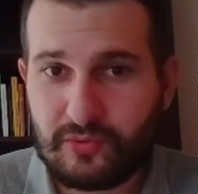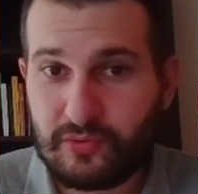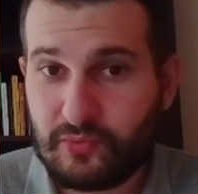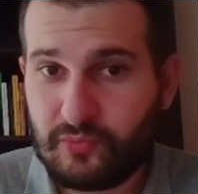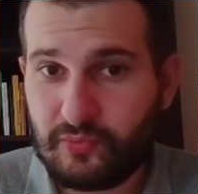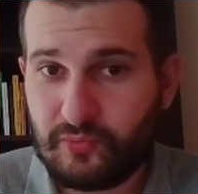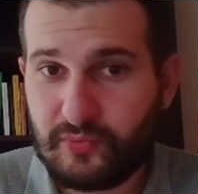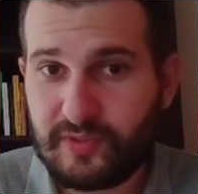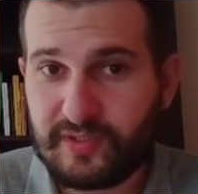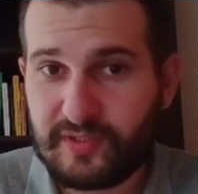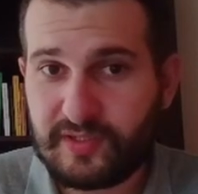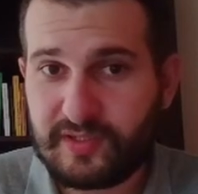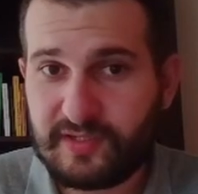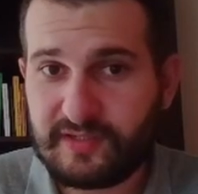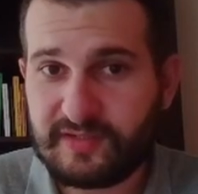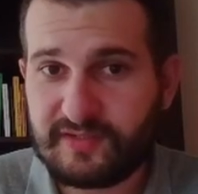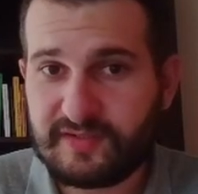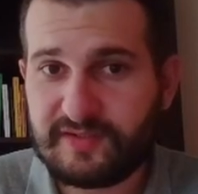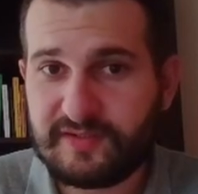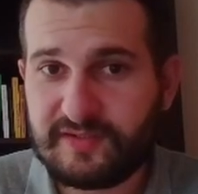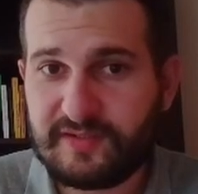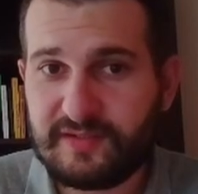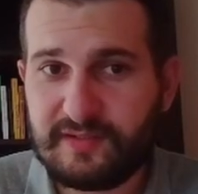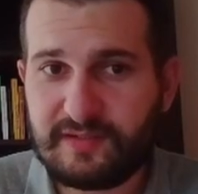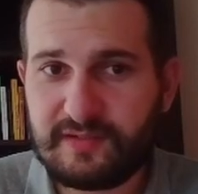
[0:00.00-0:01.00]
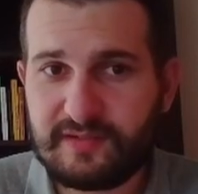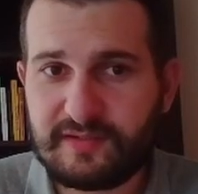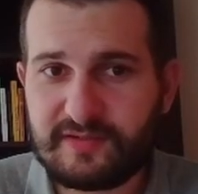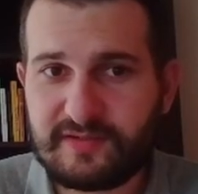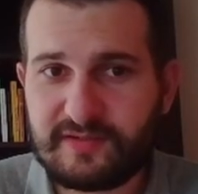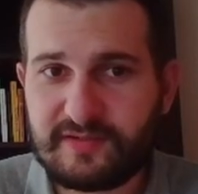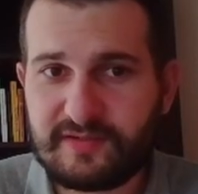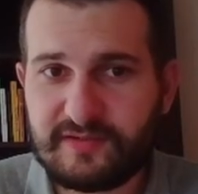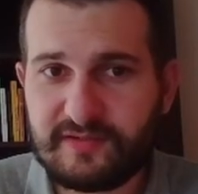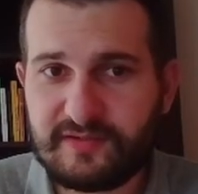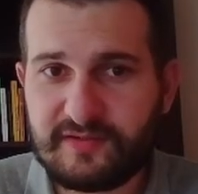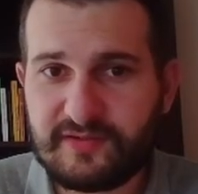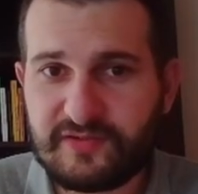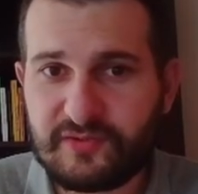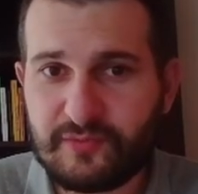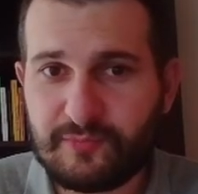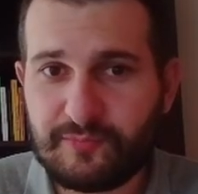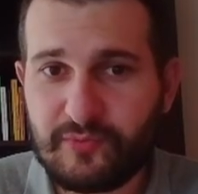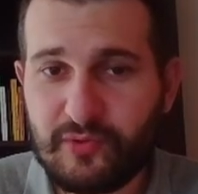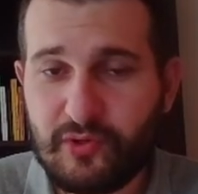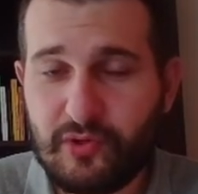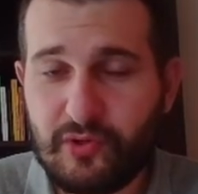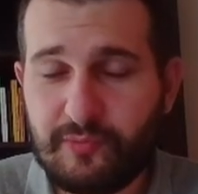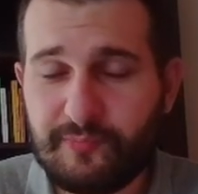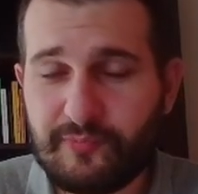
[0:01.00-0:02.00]
we can see is the
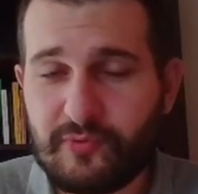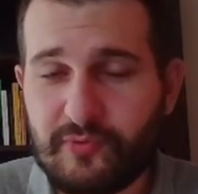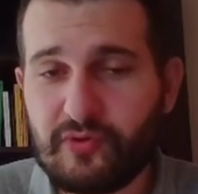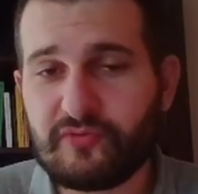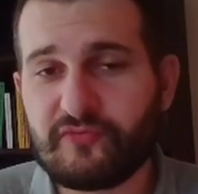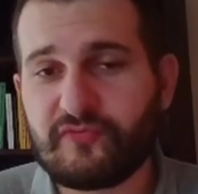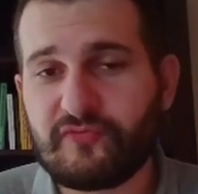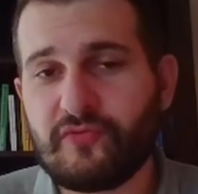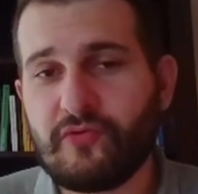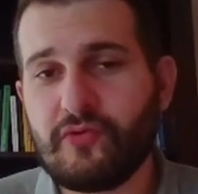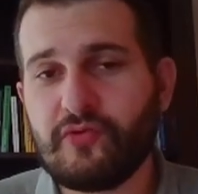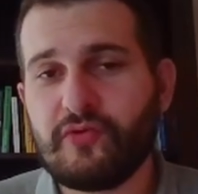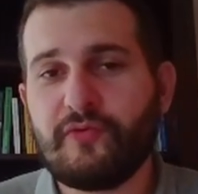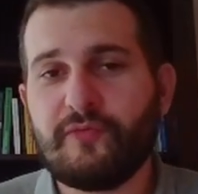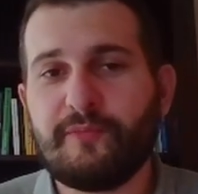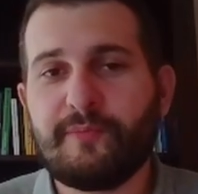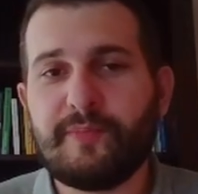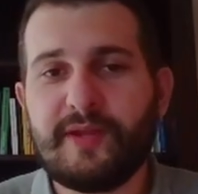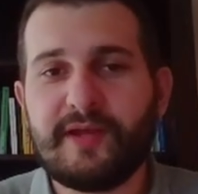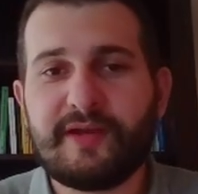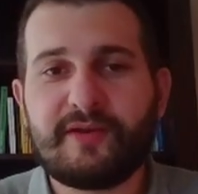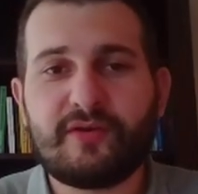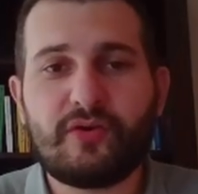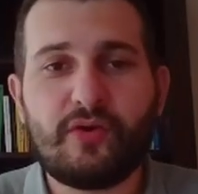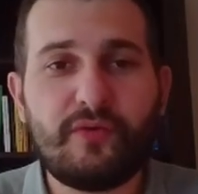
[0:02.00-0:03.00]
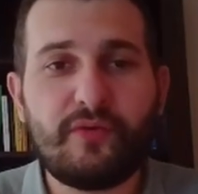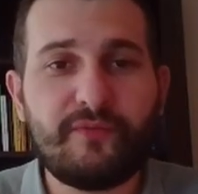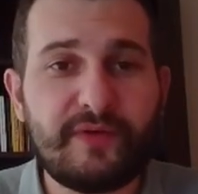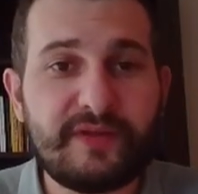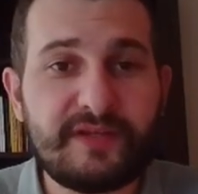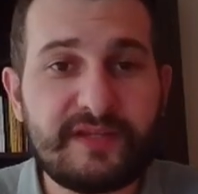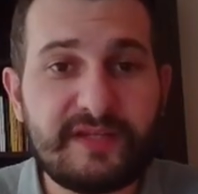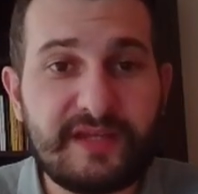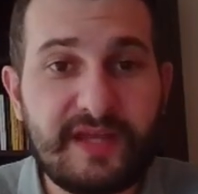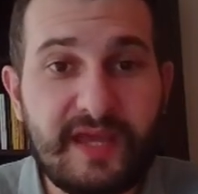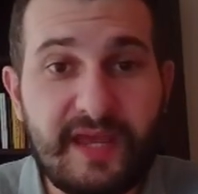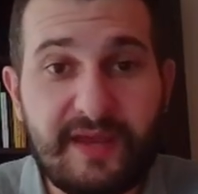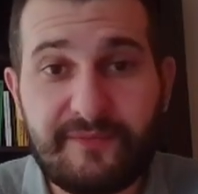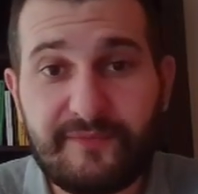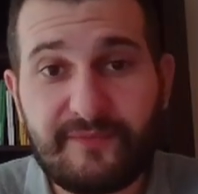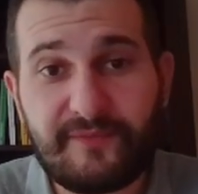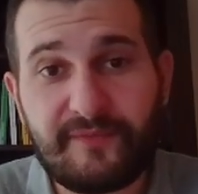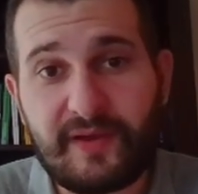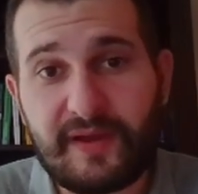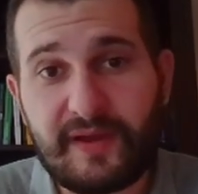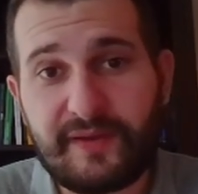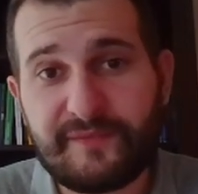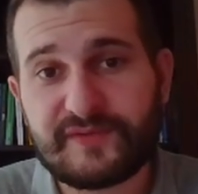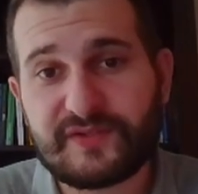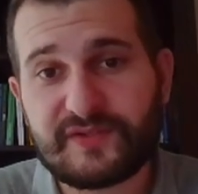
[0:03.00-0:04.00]
superb control of black over the
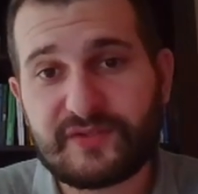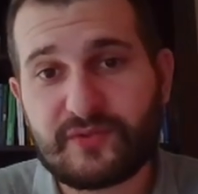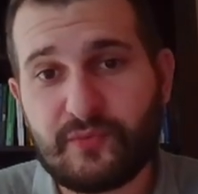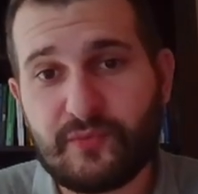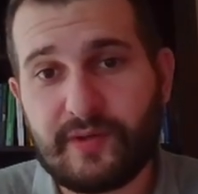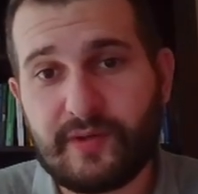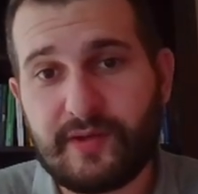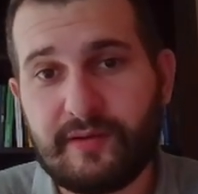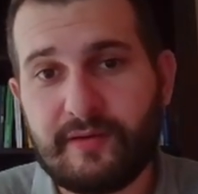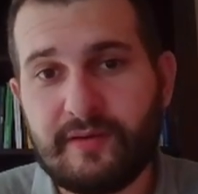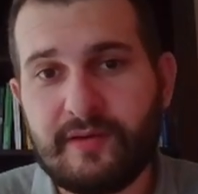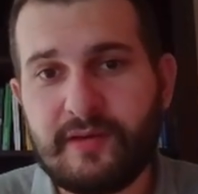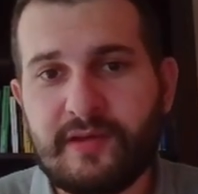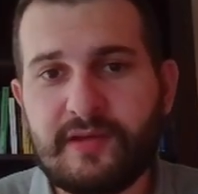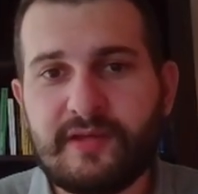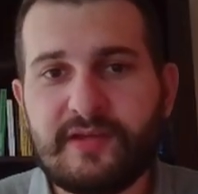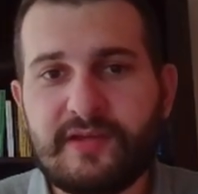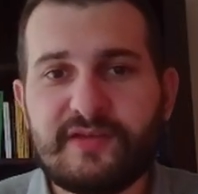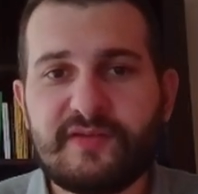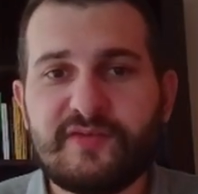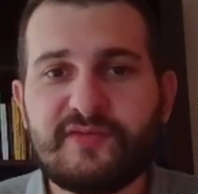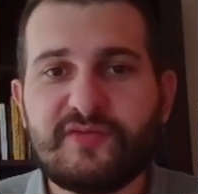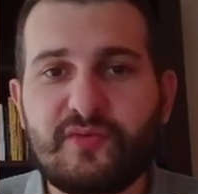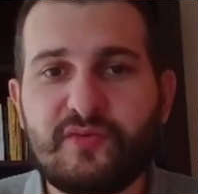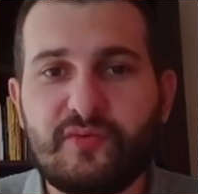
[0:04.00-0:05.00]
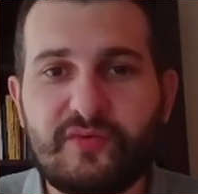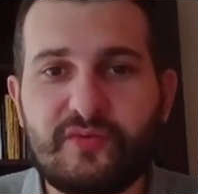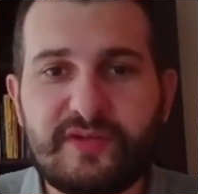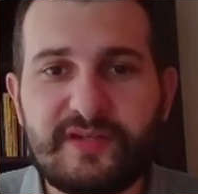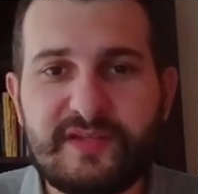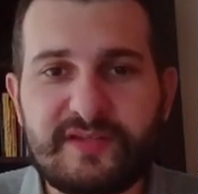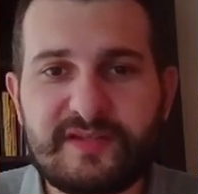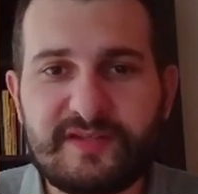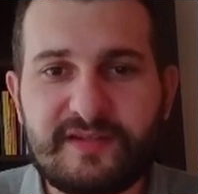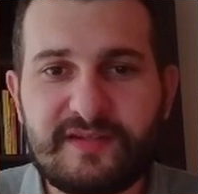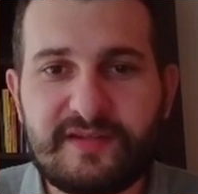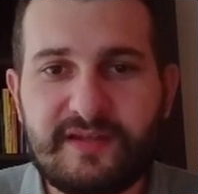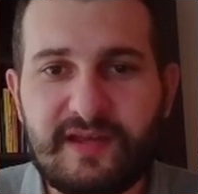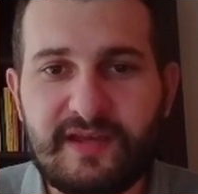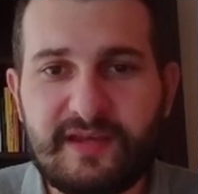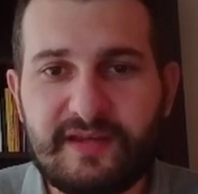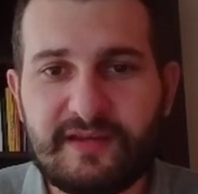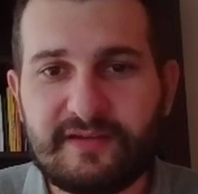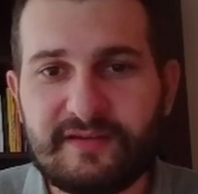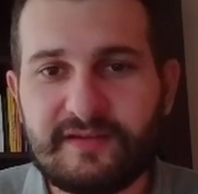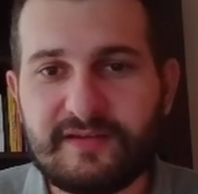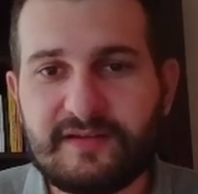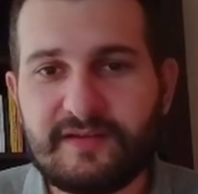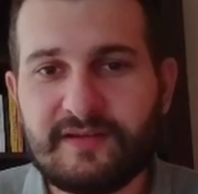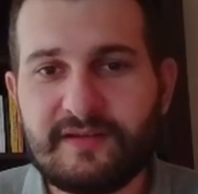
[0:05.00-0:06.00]
f5 square. So this
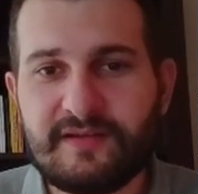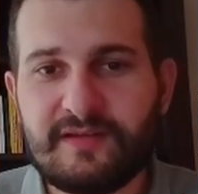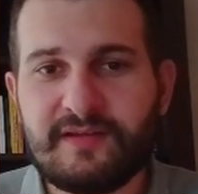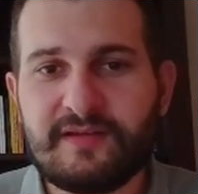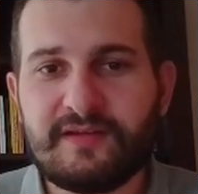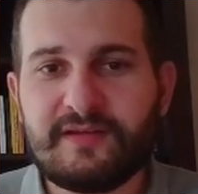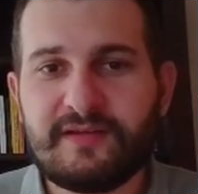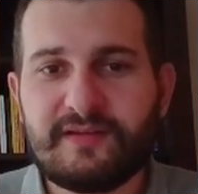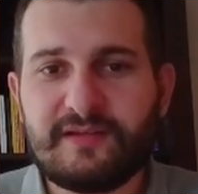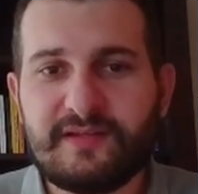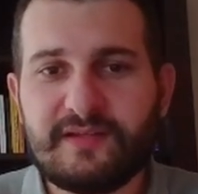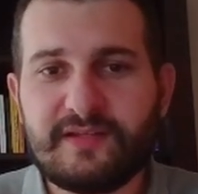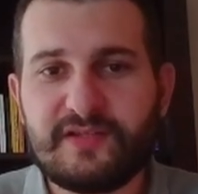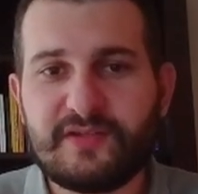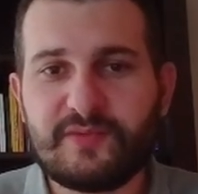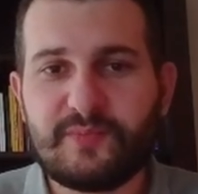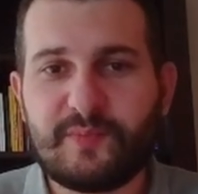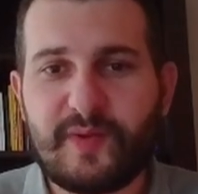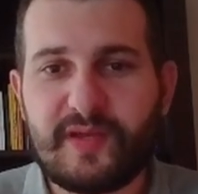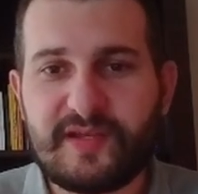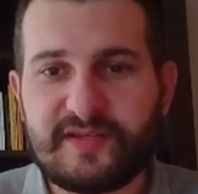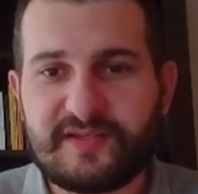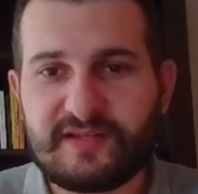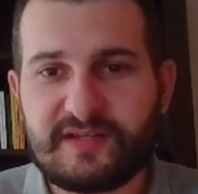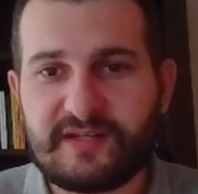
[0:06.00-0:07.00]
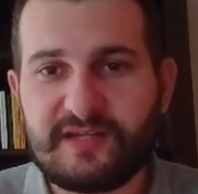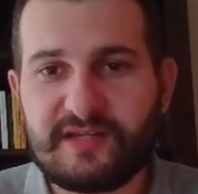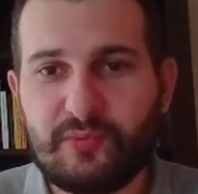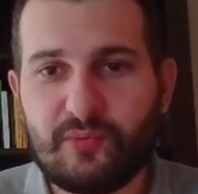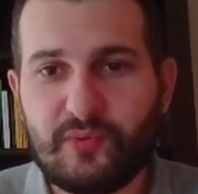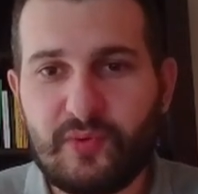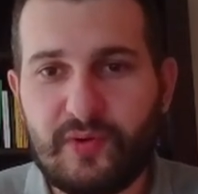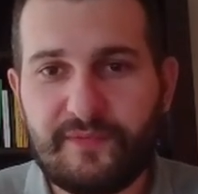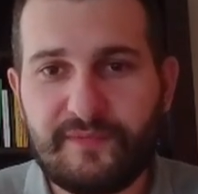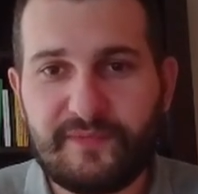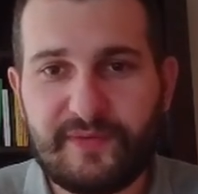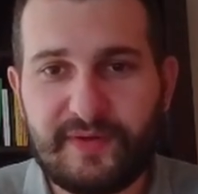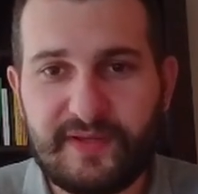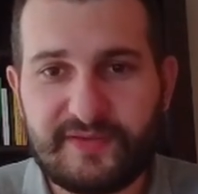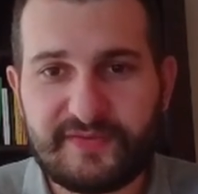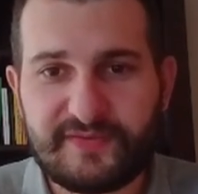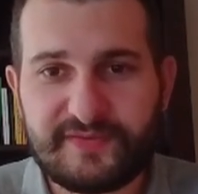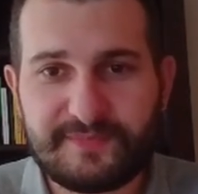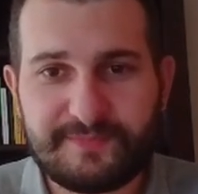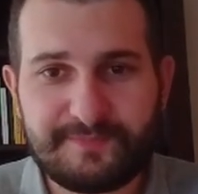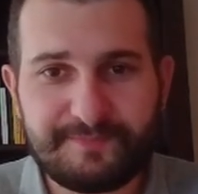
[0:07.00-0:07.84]
knight is basically worthless.